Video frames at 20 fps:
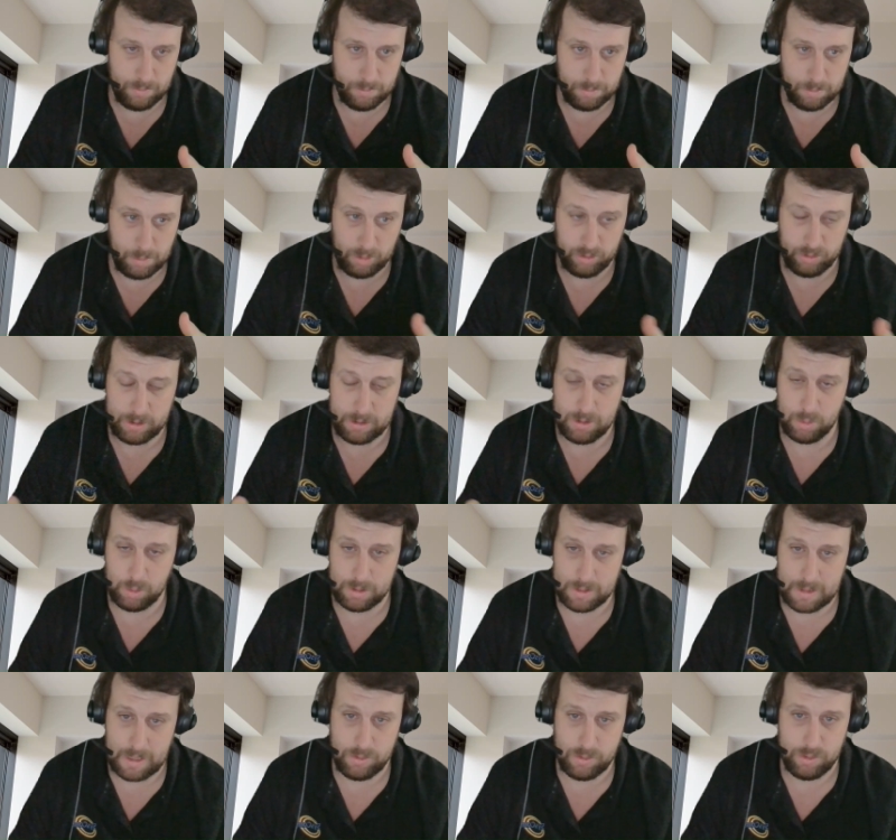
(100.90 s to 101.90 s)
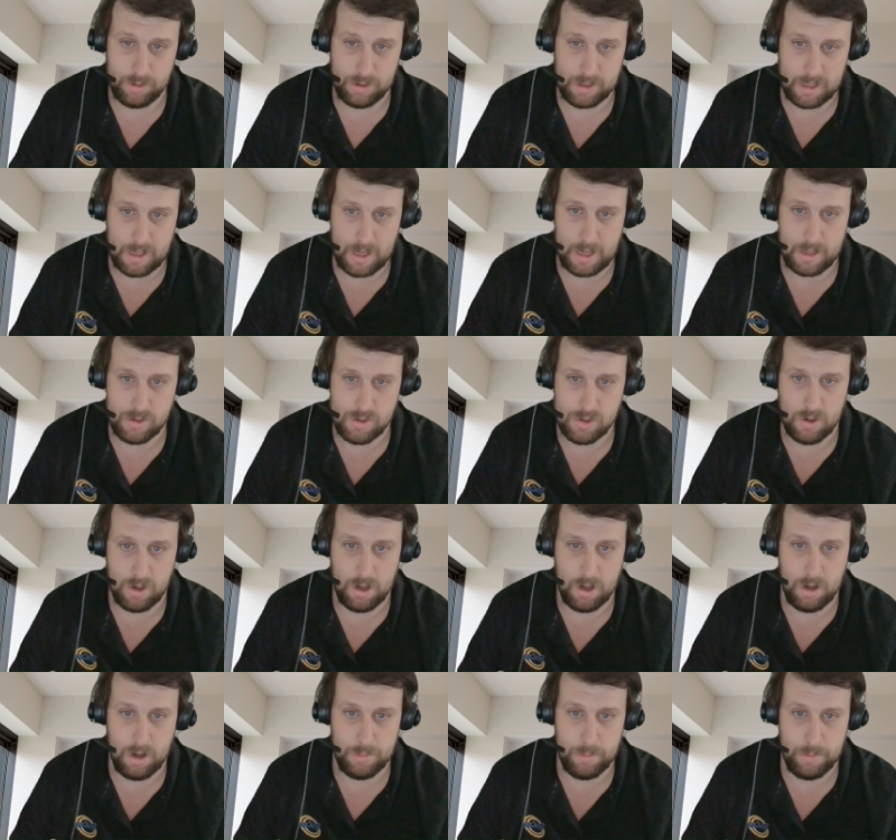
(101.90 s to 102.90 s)
mostly doing that through the
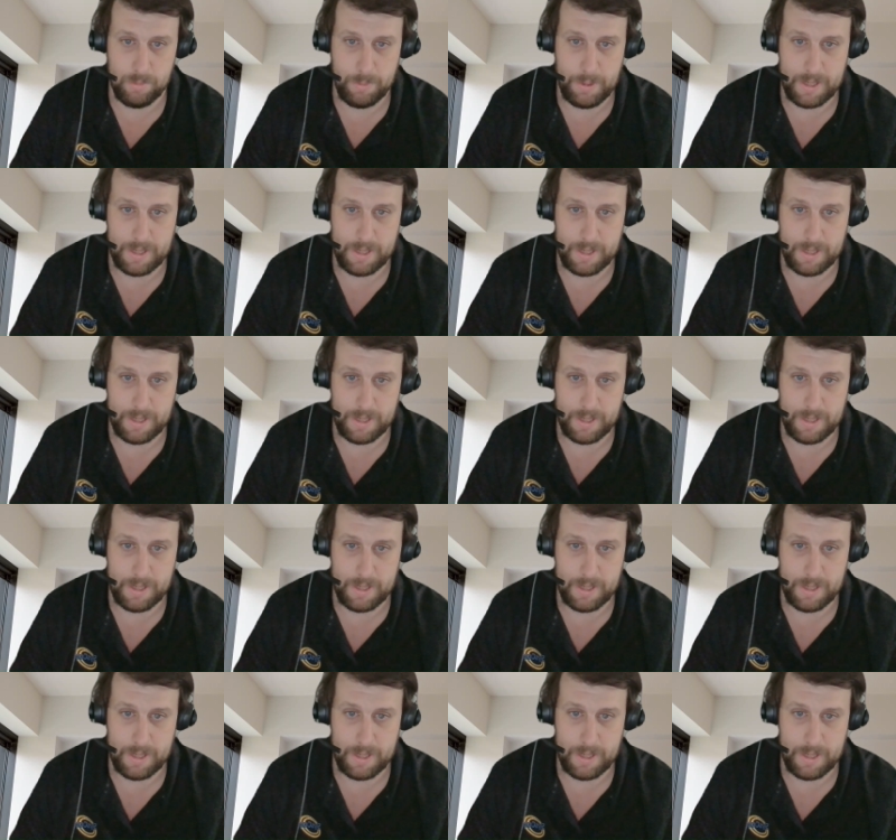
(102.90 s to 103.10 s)
EHR,